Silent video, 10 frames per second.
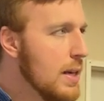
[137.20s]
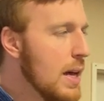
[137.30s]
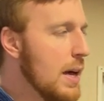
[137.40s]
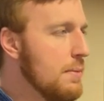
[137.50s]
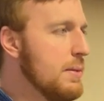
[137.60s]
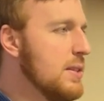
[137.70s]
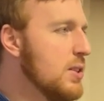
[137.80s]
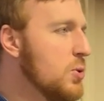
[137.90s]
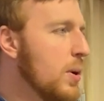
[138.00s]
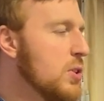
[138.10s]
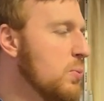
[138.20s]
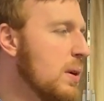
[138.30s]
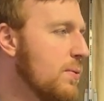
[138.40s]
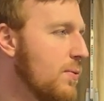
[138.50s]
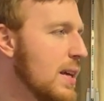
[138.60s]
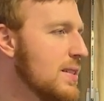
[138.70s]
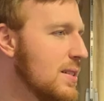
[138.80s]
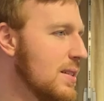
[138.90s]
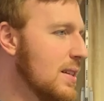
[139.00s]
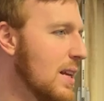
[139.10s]
The situation we face
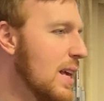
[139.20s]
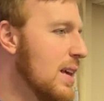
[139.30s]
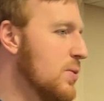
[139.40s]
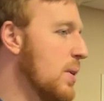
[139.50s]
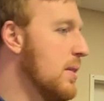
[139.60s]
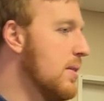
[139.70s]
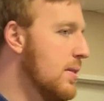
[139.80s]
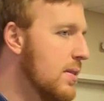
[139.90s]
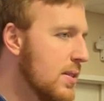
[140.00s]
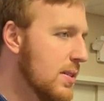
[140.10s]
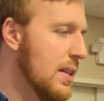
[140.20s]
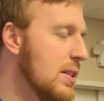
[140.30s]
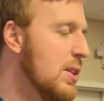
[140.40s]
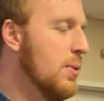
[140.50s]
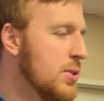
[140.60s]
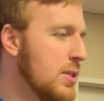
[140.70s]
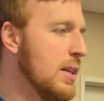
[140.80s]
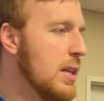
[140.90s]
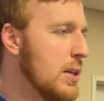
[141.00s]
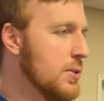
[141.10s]
today as we continue our
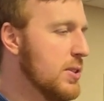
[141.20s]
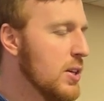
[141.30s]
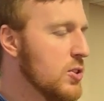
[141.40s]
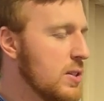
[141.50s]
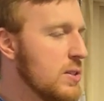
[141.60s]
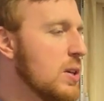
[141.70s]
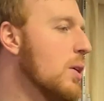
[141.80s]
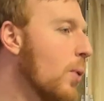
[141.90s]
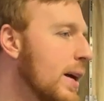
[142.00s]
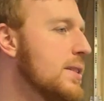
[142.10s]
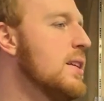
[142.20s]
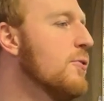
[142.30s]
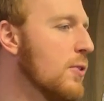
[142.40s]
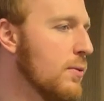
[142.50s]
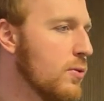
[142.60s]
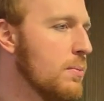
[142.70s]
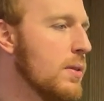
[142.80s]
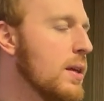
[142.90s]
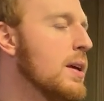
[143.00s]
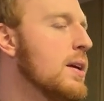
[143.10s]
study in intercession is quite different
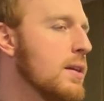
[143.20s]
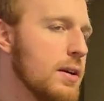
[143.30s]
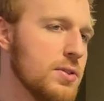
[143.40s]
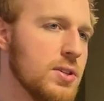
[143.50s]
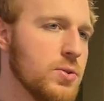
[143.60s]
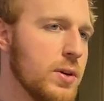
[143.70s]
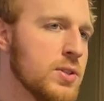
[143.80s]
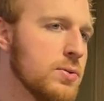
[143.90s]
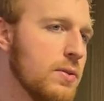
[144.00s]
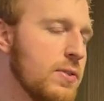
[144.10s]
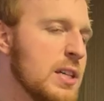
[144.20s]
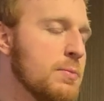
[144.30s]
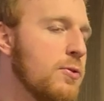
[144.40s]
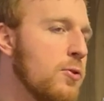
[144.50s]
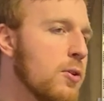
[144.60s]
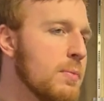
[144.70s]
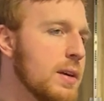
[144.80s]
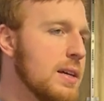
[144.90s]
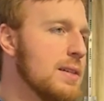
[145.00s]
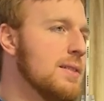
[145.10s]
from the other situations we faced before,
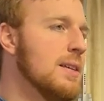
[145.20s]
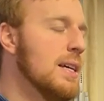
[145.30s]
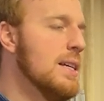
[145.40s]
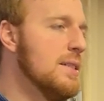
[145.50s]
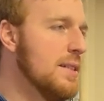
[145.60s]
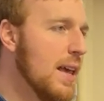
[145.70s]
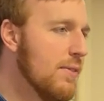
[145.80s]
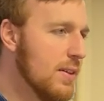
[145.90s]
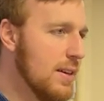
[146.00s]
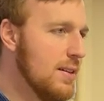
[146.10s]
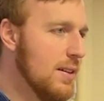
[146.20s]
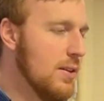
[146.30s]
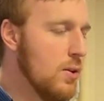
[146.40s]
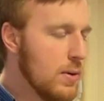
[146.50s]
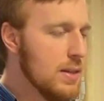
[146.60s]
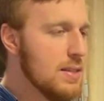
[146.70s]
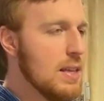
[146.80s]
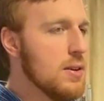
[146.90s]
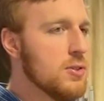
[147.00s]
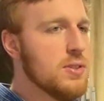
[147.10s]
because David, who is
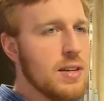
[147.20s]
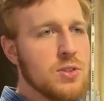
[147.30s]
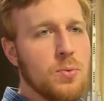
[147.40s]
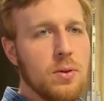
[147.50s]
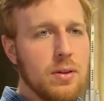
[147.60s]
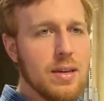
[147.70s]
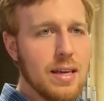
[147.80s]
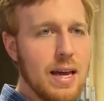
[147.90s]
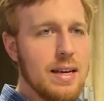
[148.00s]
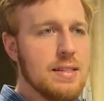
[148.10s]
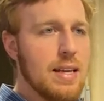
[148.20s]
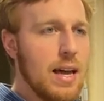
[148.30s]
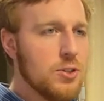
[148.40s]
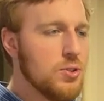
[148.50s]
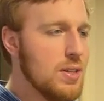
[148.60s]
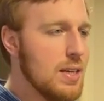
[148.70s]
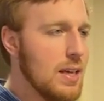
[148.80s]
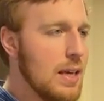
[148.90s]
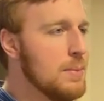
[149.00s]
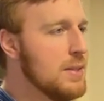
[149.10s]
the intercessor we're looking at, is
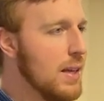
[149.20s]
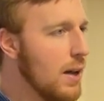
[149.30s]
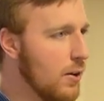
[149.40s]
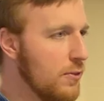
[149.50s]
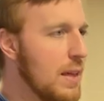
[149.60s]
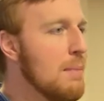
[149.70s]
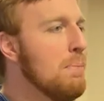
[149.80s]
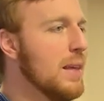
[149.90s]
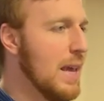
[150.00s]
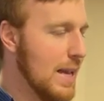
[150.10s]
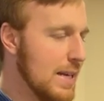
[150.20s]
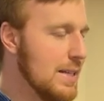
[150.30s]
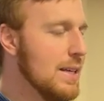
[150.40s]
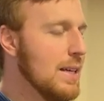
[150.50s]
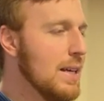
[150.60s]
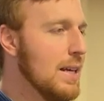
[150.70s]
actually himself implicated